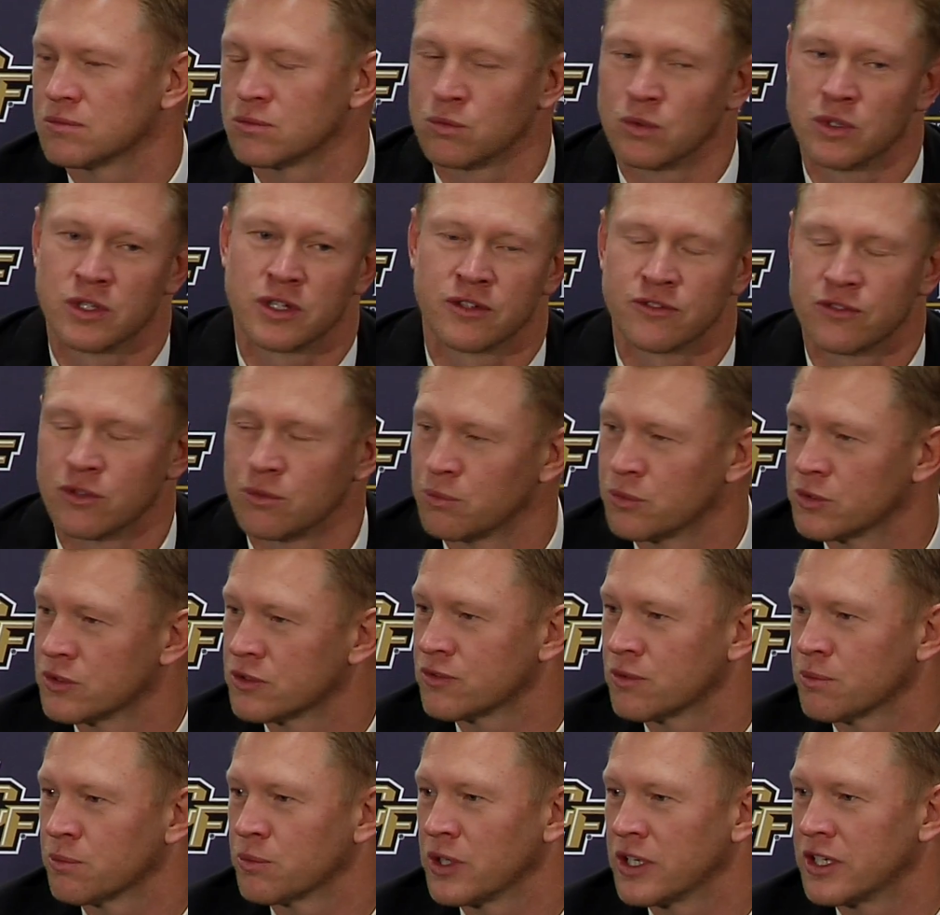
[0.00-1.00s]
One of them was
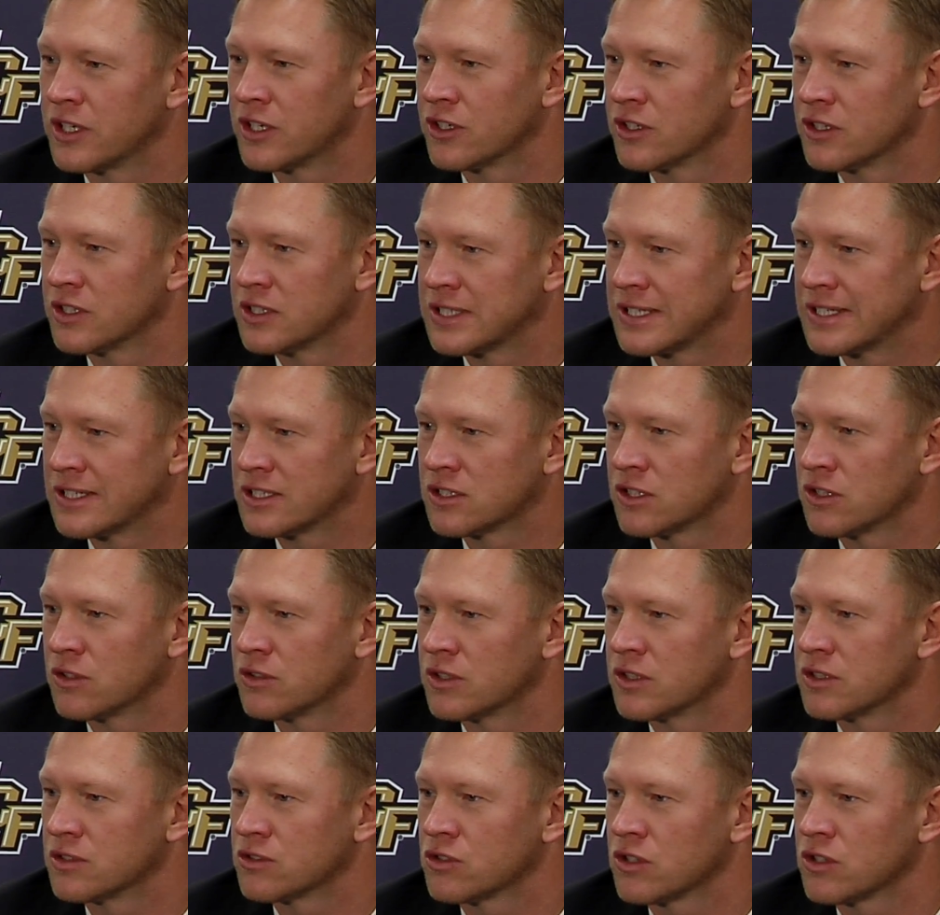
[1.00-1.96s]
from right here in Daytona.